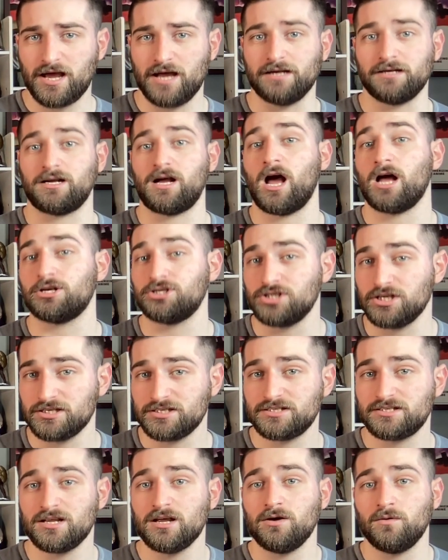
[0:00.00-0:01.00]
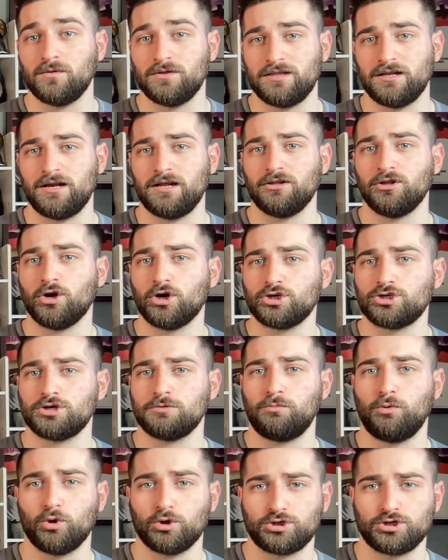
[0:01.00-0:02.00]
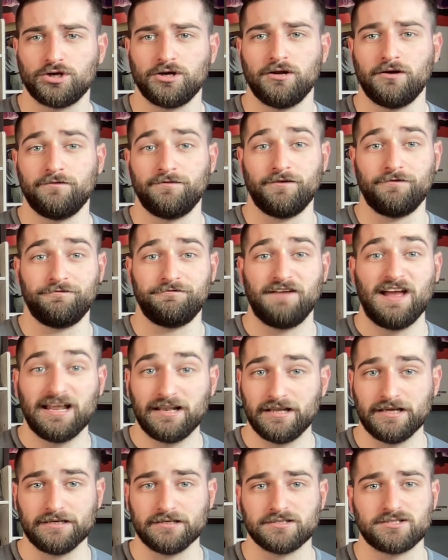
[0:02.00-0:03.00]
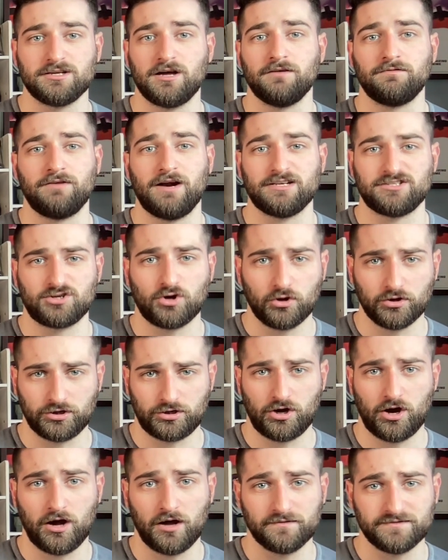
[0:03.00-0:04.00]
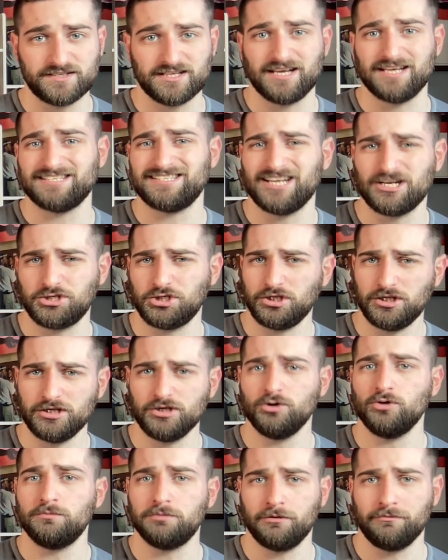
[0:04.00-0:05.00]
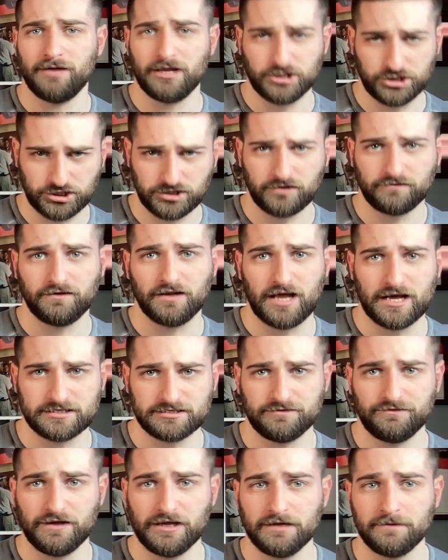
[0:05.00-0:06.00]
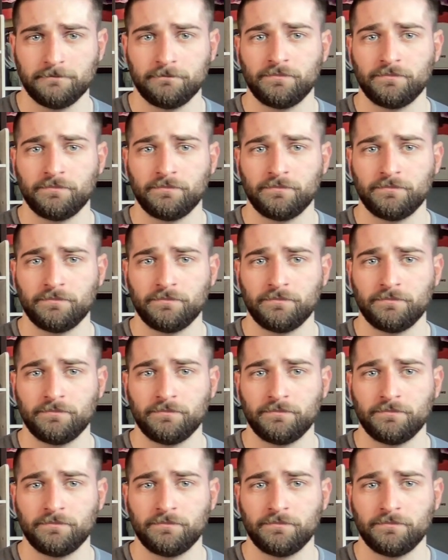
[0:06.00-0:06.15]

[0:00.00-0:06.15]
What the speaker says: and conscience within a larger portrait of the failings of Raskolnikov's essentially Übermensch philosophy.